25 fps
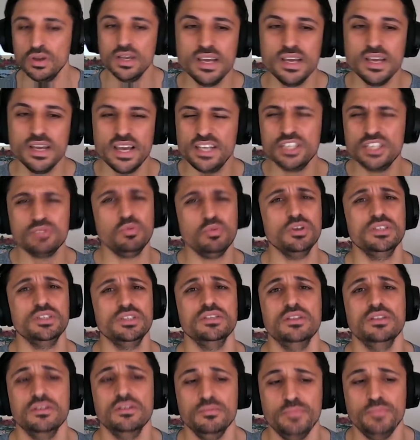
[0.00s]
It just
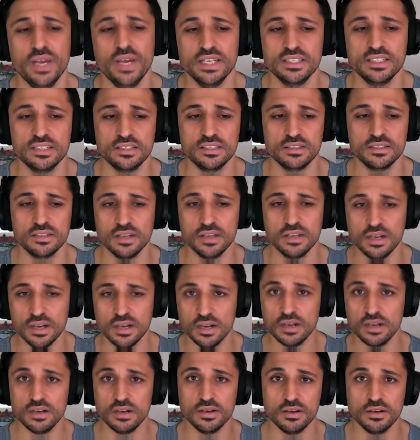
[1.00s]
wasn't the best,
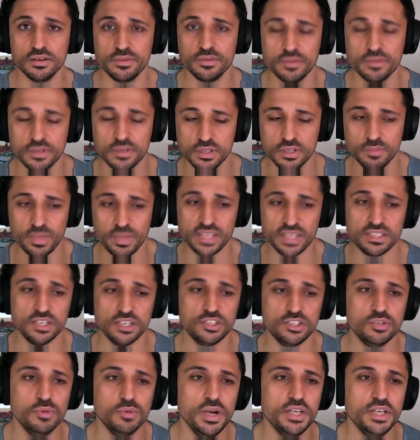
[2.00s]
uh, the best
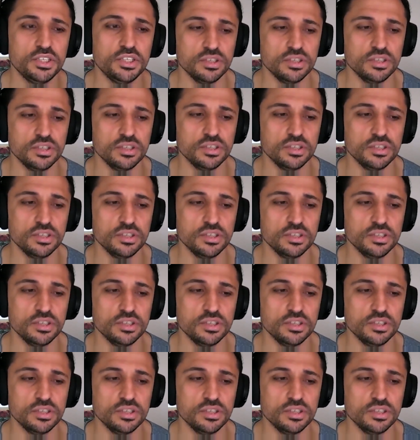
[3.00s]
situation.